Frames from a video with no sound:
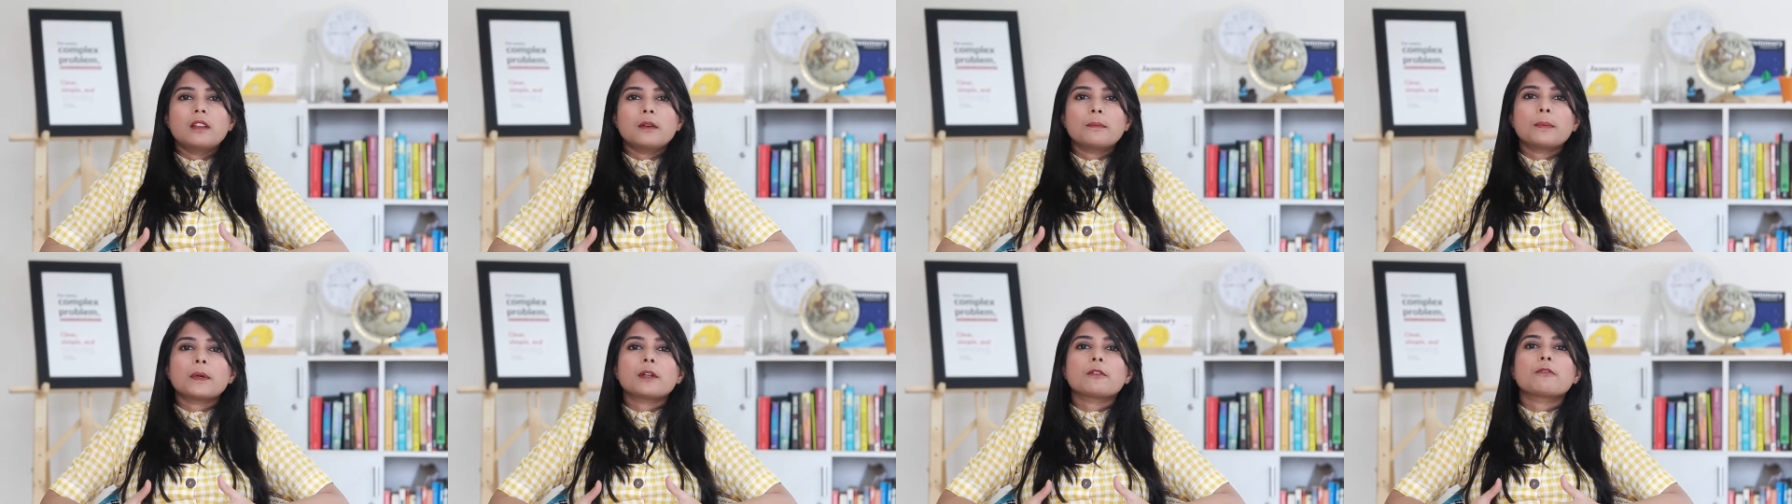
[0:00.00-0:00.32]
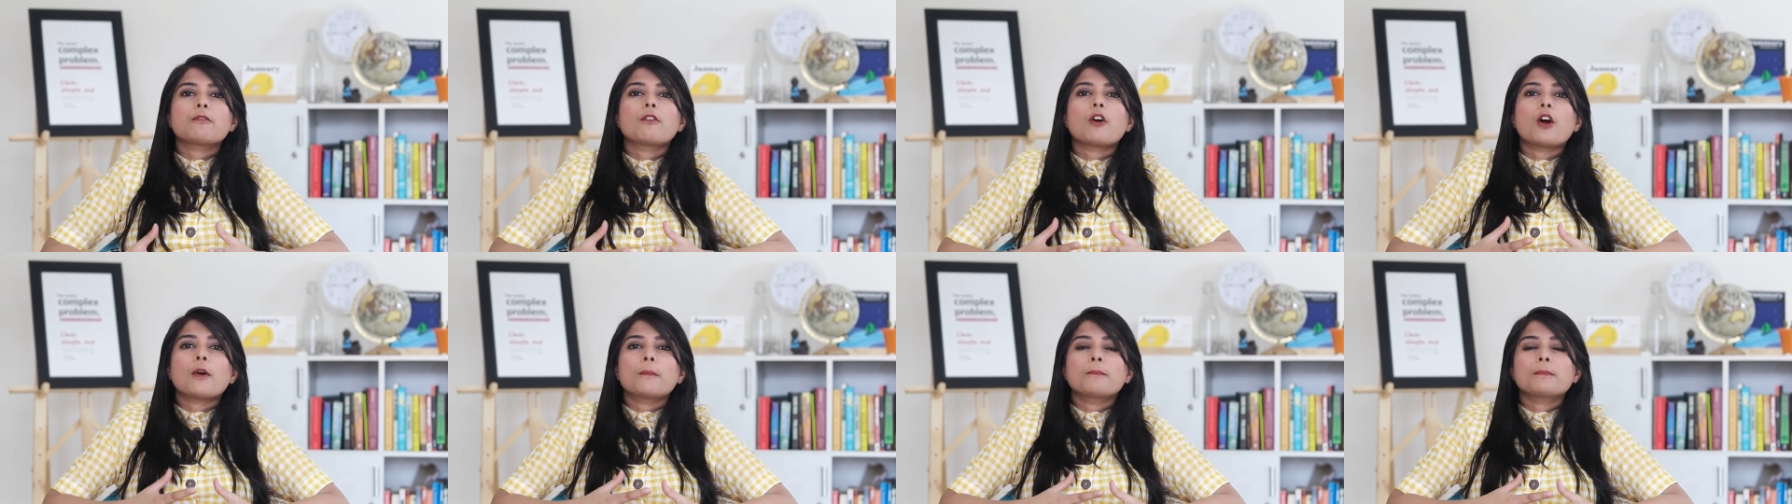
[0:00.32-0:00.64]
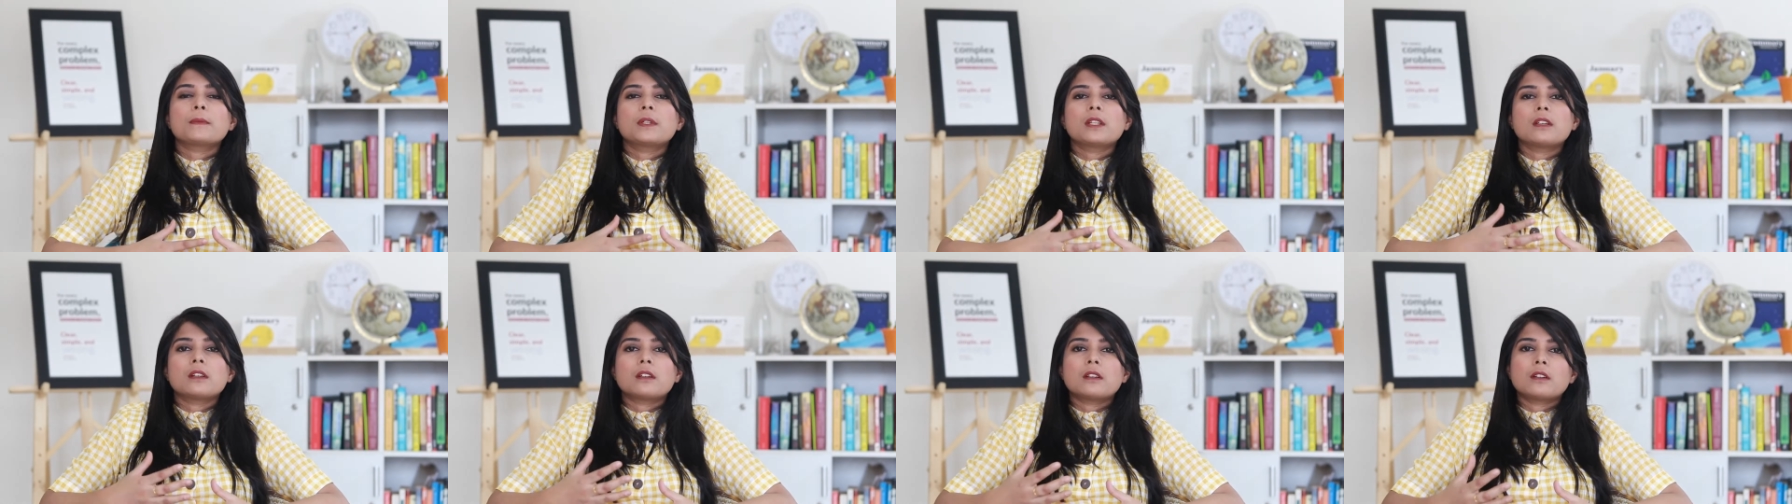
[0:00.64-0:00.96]

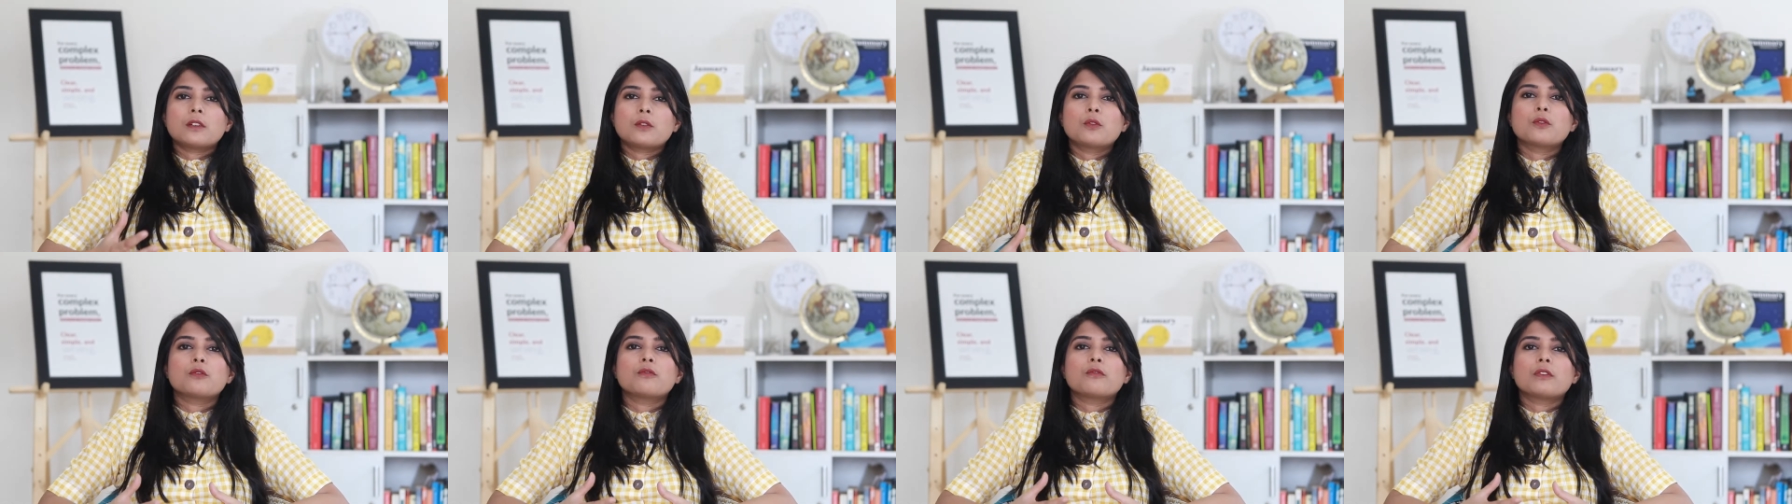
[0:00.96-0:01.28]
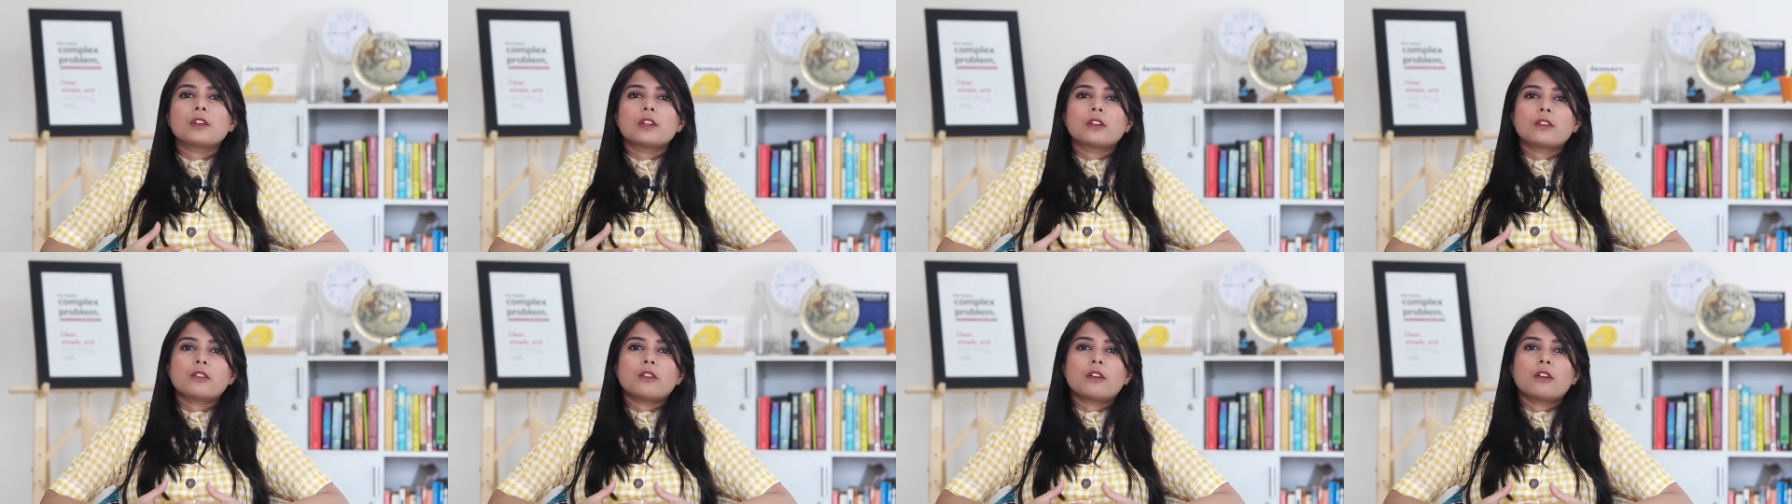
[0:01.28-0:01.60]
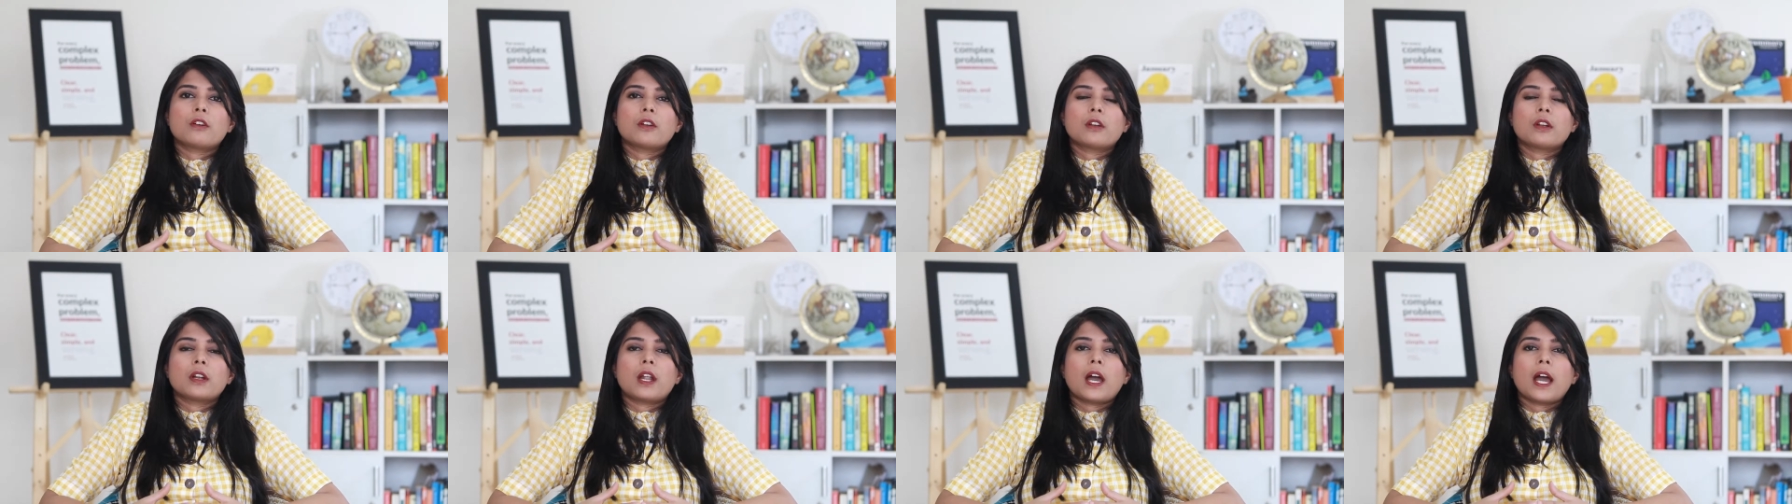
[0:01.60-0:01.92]
perform their homework
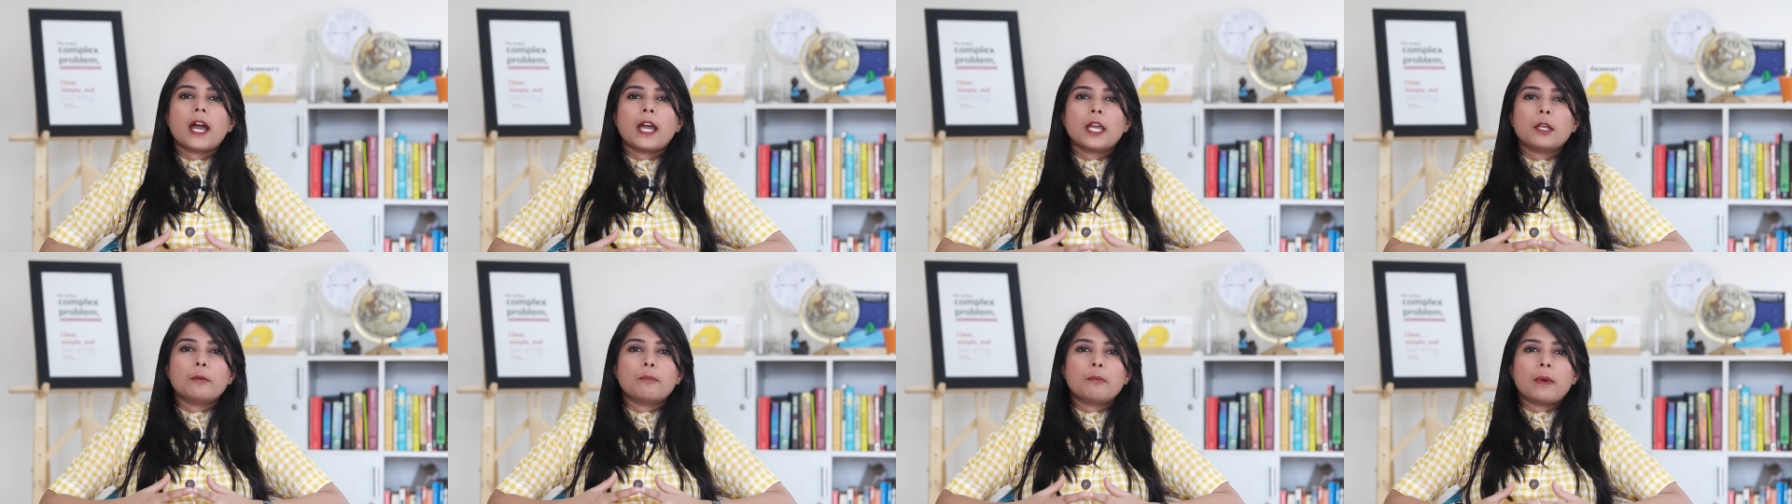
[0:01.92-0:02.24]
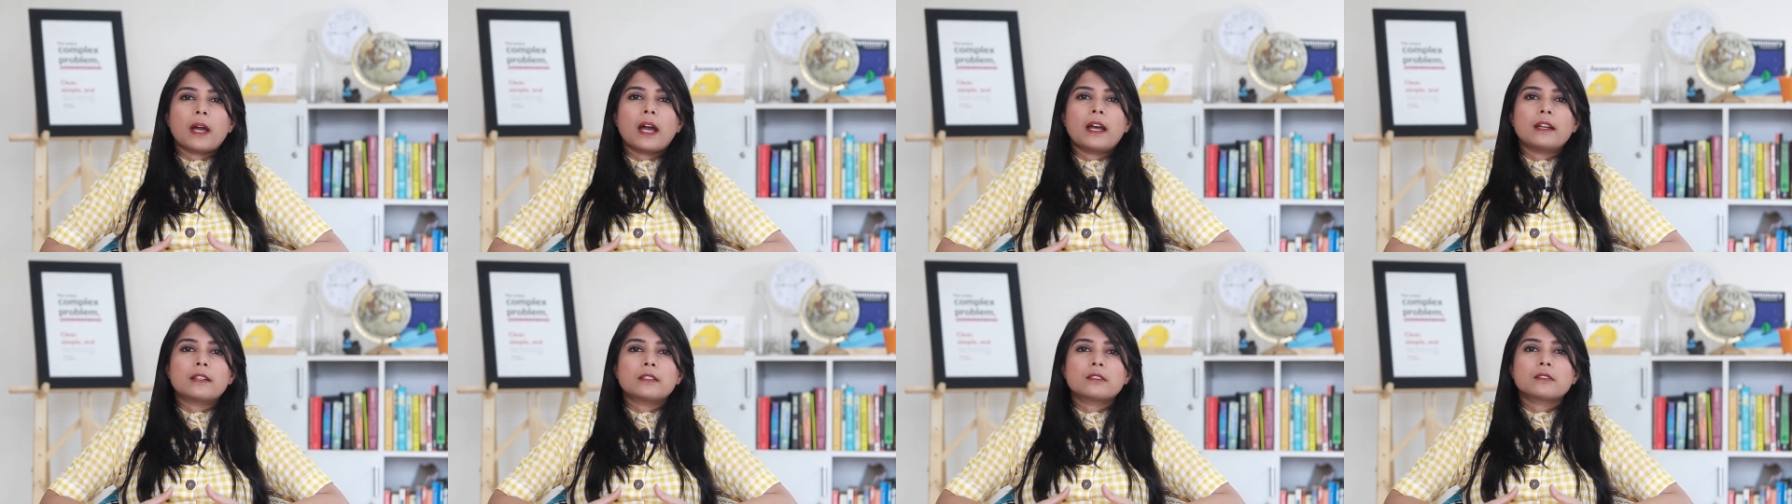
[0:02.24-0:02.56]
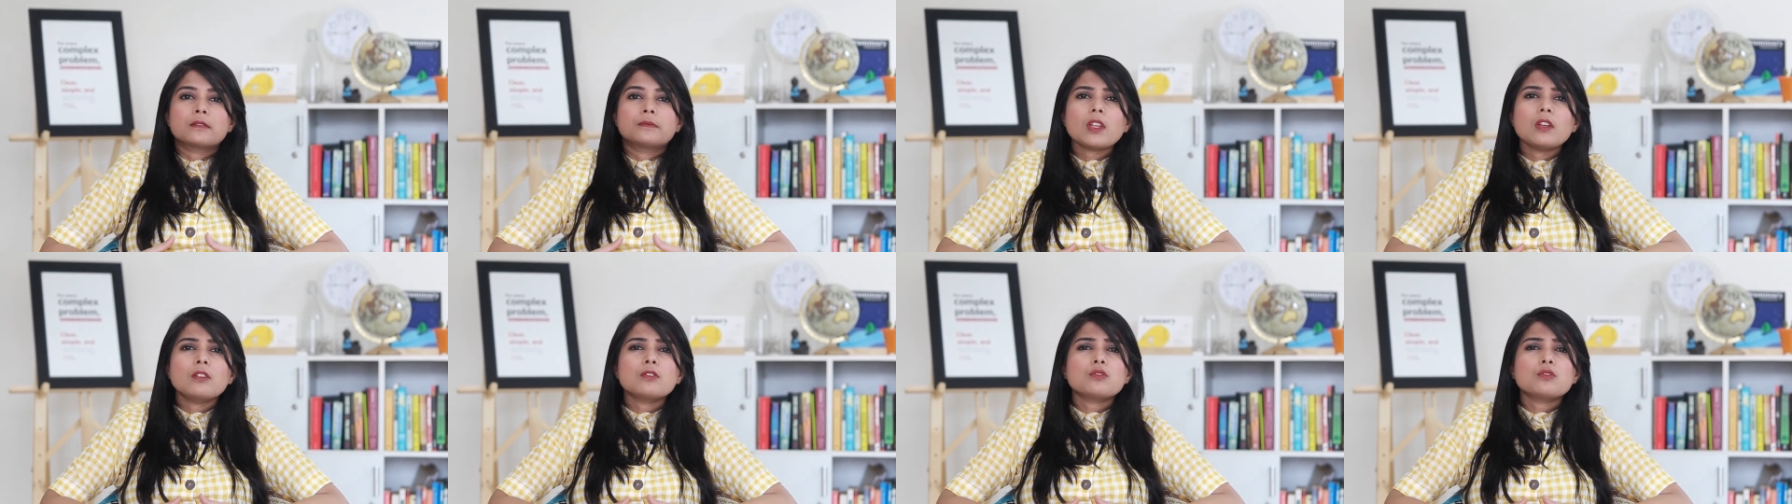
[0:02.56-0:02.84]
on iPads.